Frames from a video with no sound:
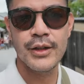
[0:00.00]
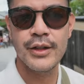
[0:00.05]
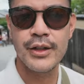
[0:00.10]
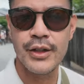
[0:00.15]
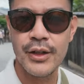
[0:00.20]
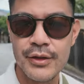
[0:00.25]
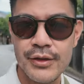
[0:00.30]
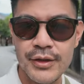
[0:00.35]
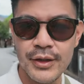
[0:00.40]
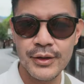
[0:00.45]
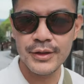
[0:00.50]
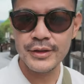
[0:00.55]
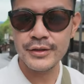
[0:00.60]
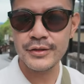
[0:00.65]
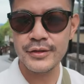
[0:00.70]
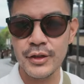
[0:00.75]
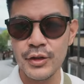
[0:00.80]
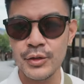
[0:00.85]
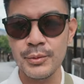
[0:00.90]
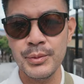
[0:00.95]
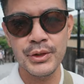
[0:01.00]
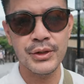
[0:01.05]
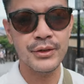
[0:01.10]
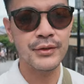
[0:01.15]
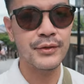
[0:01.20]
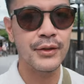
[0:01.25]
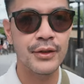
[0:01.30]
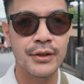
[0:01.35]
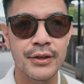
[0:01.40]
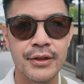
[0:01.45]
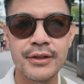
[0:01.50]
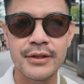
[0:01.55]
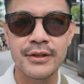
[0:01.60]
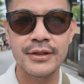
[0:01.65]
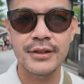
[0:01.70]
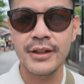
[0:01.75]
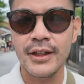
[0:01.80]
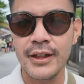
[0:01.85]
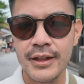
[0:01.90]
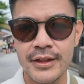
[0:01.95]
Kyoto is so beautiful,
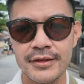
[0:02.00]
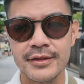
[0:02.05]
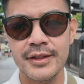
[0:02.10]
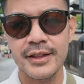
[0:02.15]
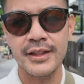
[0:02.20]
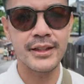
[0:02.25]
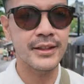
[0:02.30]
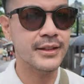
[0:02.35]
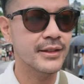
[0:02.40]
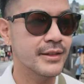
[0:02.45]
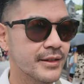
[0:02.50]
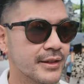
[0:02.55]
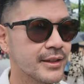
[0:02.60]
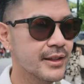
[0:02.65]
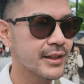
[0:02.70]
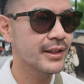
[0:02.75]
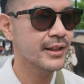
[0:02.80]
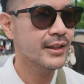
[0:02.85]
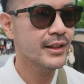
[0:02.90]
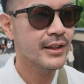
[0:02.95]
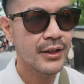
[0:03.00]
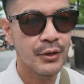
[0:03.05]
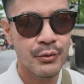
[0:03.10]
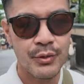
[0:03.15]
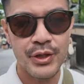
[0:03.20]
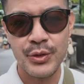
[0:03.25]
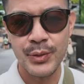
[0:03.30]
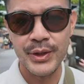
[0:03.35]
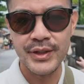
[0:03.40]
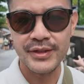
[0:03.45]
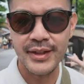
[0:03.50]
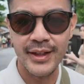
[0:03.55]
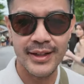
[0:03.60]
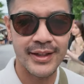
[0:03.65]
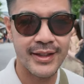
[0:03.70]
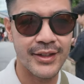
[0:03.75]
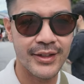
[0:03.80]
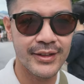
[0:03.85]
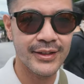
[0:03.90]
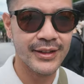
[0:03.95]
honestly. Wish we stayed
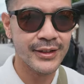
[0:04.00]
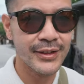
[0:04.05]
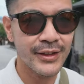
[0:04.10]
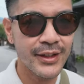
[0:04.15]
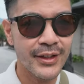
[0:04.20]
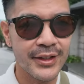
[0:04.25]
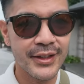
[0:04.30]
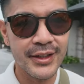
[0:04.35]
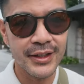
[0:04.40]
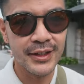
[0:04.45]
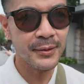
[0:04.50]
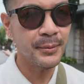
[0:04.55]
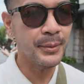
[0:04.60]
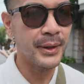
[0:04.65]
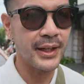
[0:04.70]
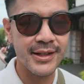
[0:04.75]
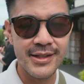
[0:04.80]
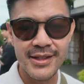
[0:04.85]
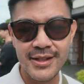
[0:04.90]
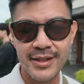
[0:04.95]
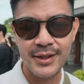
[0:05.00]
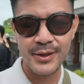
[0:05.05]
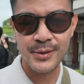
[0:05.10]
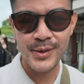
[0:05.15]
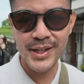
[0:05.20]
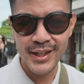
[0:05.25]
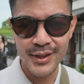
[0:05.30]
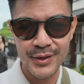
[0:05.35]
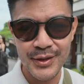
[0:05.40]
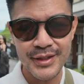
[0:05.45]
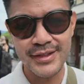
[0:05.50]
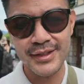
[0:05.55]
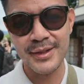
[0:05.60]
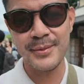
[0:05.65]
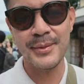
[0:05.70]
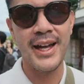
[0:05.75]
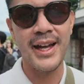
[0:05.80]
here a little longer, but we can always come